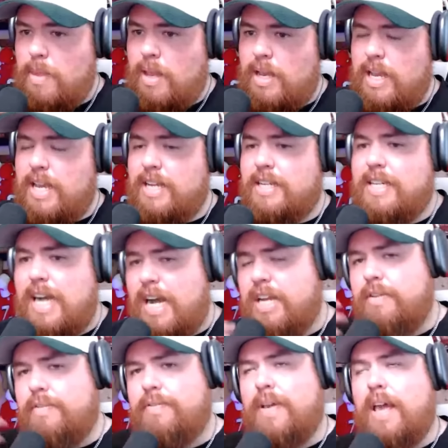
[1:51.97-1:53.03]
and kind
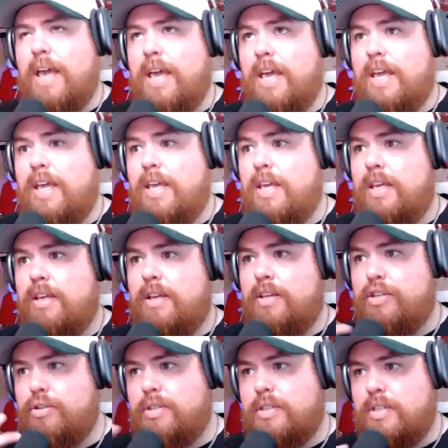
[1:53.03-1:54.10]
of a,
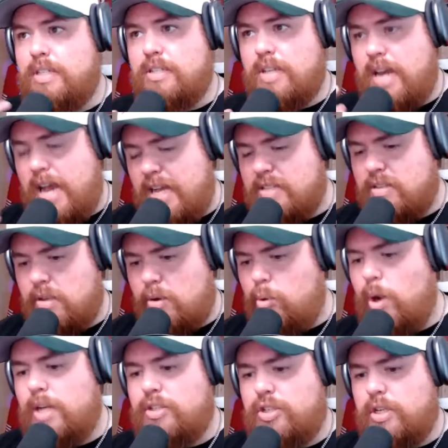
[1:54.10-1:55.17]
you can, he's going to ask the
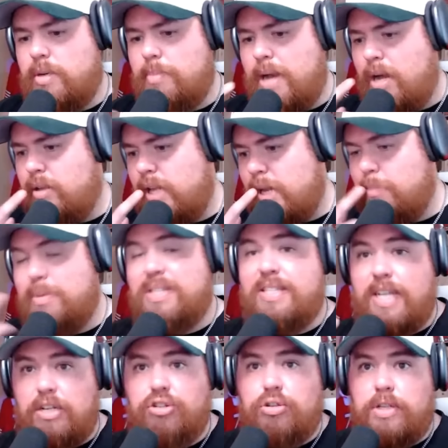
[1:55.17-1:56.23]
question about like
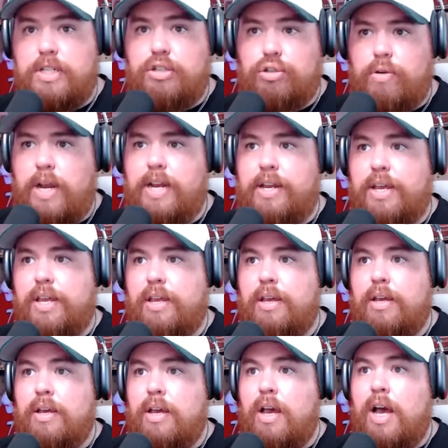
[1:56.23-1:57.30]
potentially trading
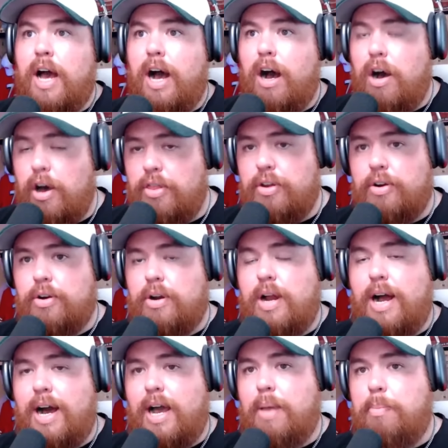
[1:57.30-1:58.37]
other
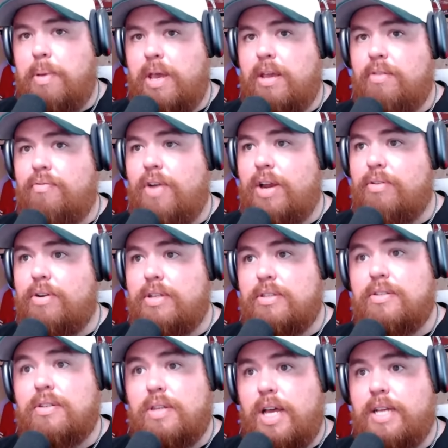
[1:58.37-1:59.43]
high paid
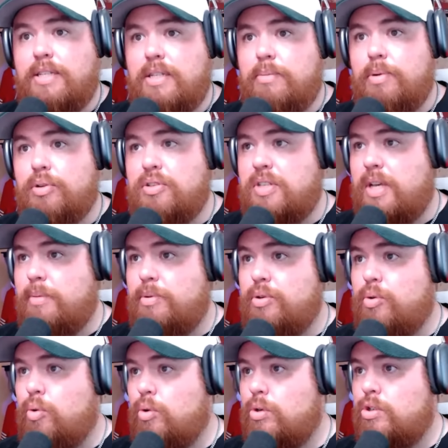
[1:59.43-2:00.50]
veterans like Deebo Samuel
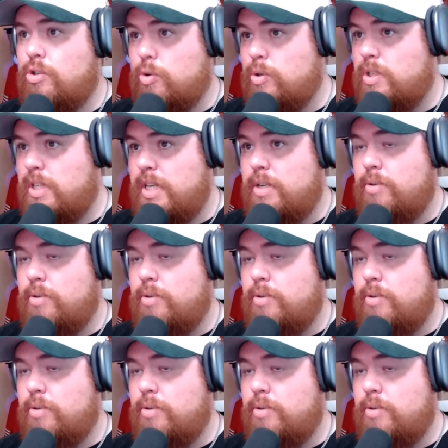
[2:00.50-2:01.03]
or George Kittle.